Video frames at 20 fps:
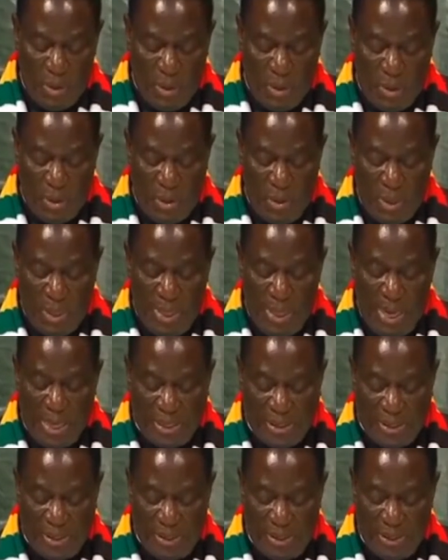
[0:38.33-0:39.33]
on your
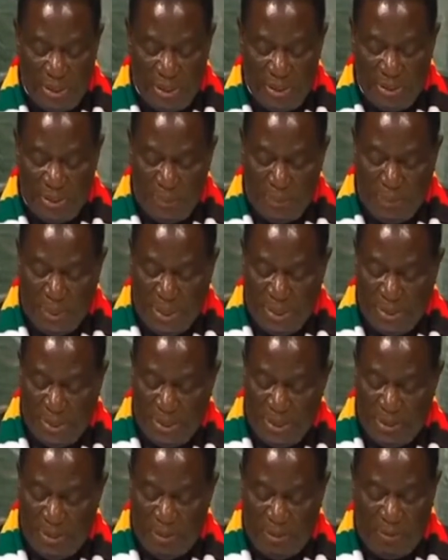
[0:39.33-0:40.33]
election as the
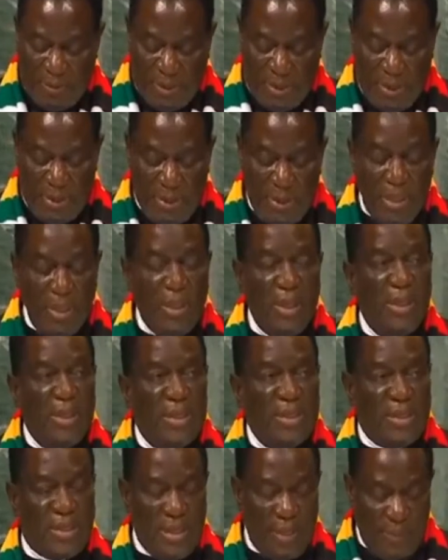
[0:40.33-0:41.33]
President of the
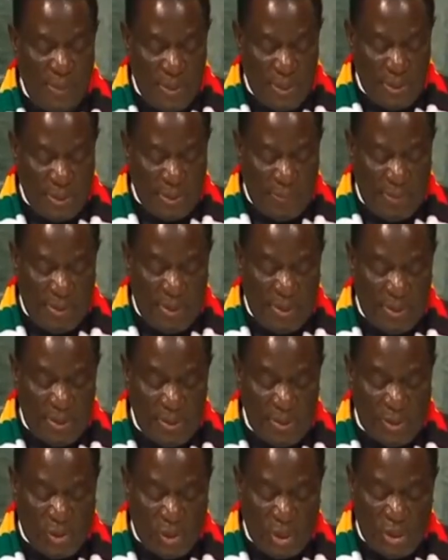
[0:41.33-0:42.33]

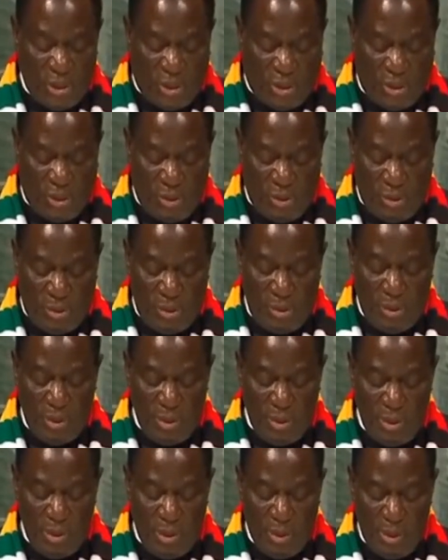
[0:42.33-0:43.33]
77th session
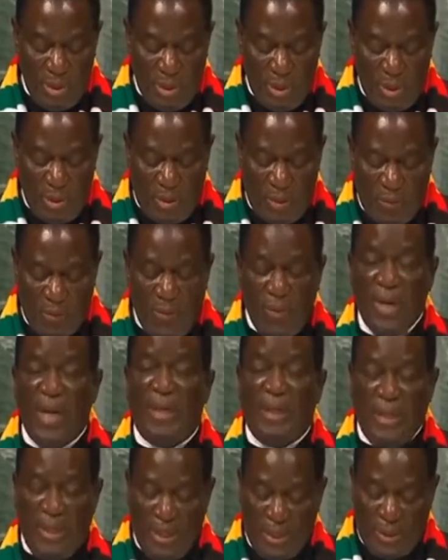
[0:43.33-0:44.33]
of the
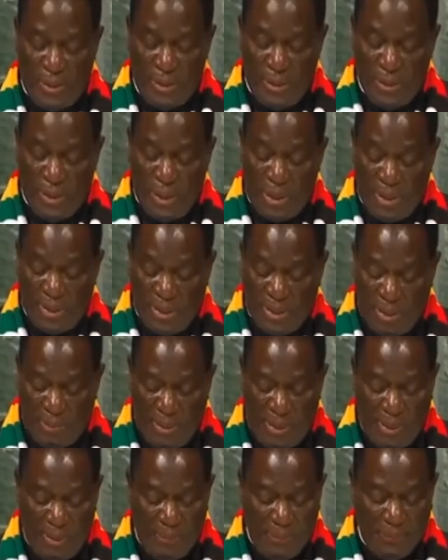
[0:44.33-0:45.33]
United Nations General
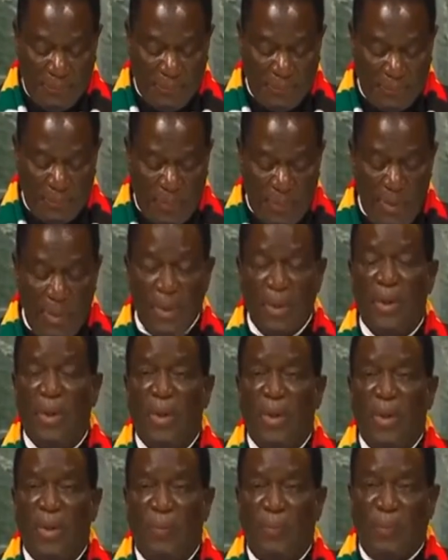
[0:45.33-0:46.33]
Assembly.
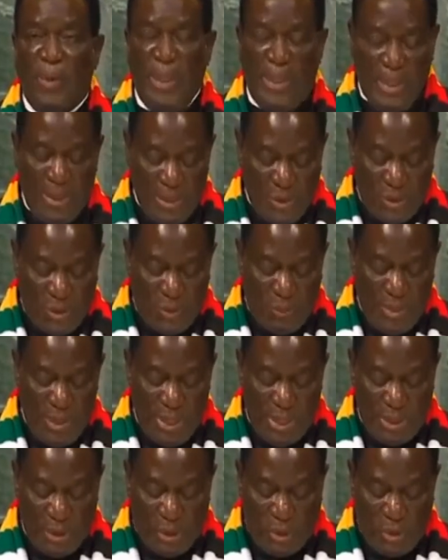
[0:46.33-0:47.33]
Please be
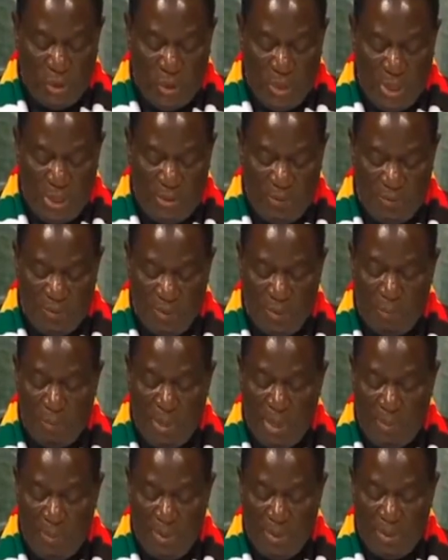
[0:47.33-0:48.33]
assured of
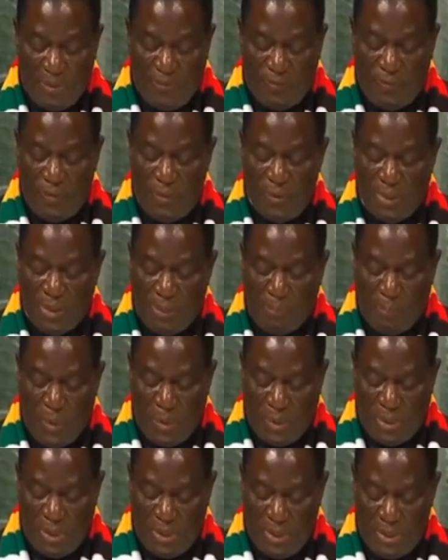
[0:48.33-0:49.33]
Zimbabwe's full
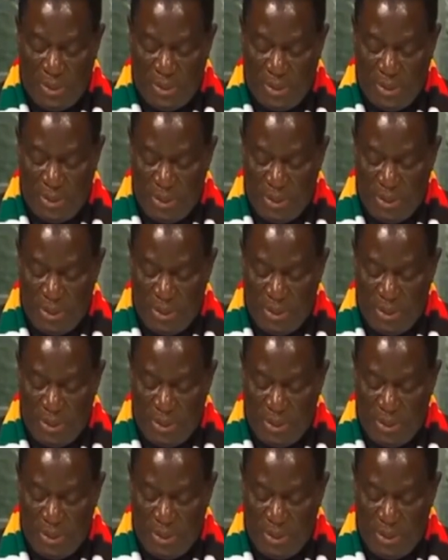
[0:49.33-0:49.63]
support